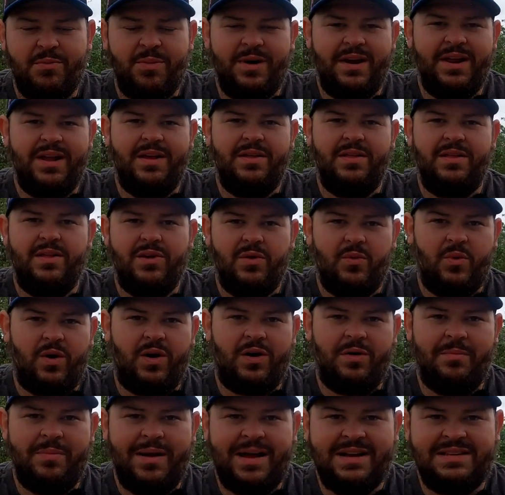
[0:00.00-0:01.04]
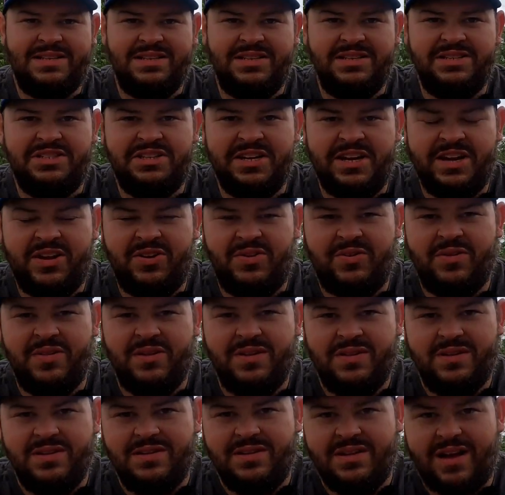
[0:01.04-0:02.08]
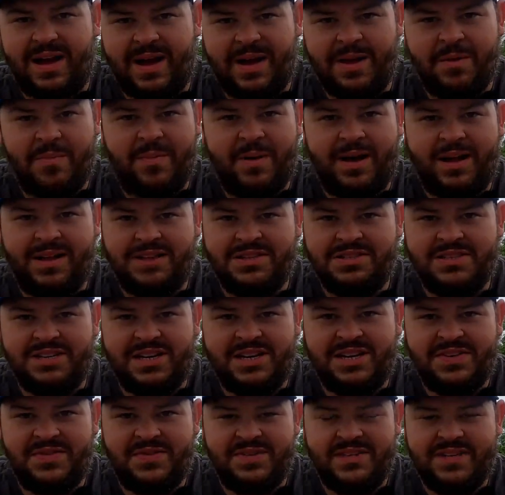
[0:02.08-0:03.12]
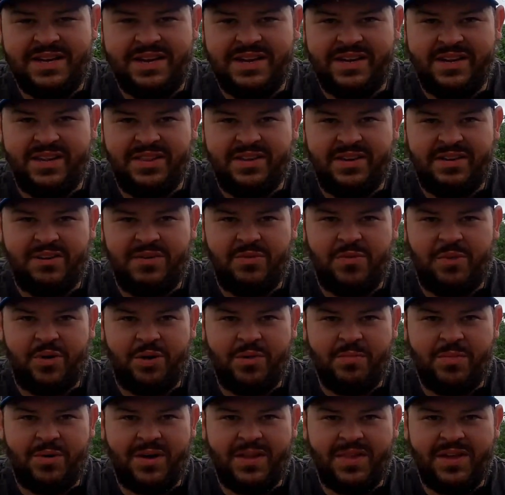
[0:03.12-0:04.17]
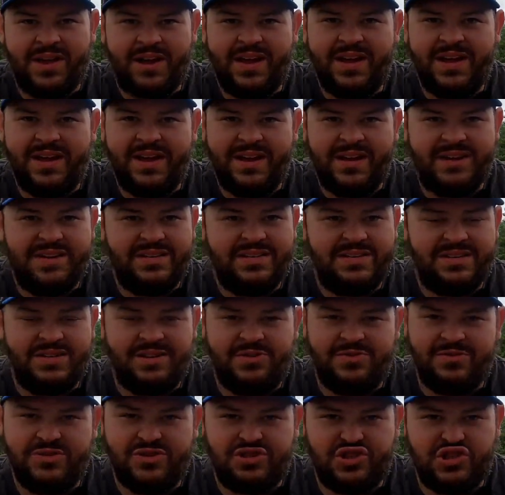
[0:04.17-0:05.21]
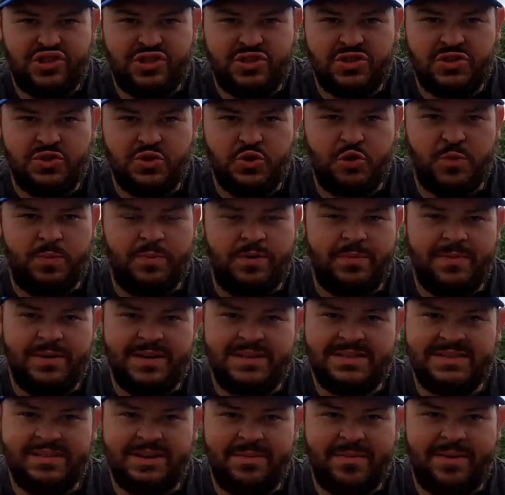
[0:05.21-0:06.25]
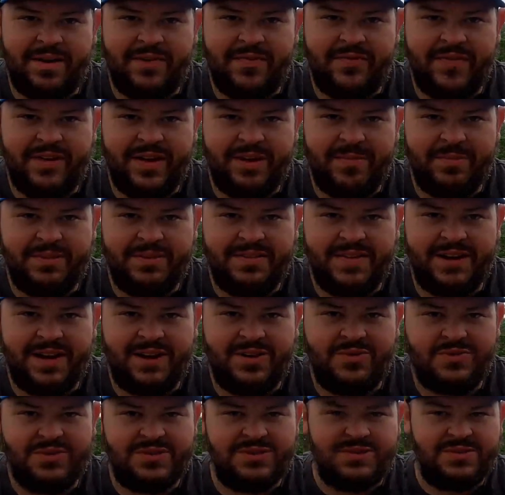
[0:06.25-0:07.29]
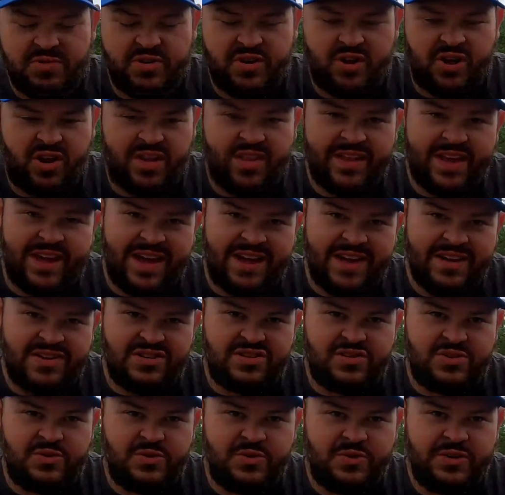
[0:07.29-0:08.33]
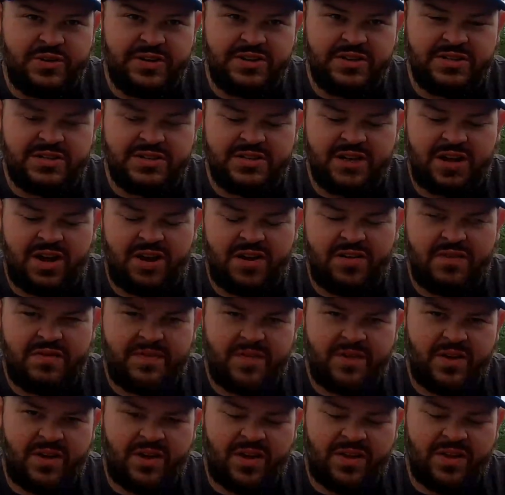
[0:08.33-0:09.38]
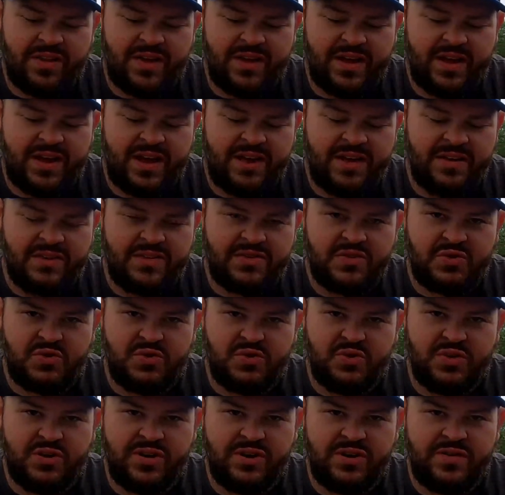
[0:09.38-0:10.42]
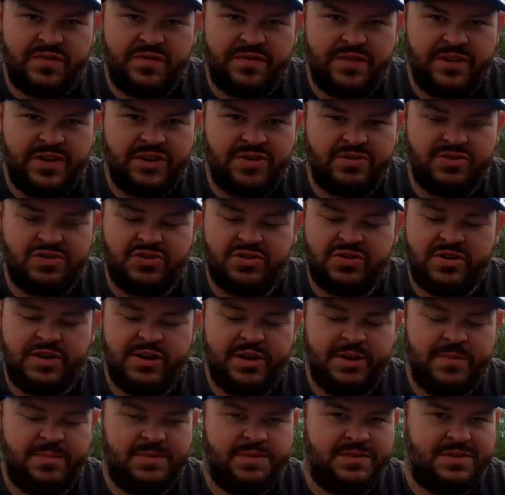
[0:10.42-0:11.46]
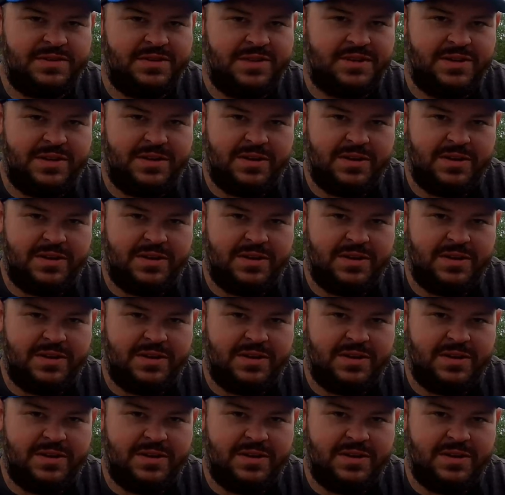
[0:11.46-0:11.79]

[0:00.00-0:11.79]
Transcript: everybody, welcome back to the channel. I apologize for taking the 1 month hiatus. It was super busy at my family's house between all the end of school year stuff, all the end of school year field trips,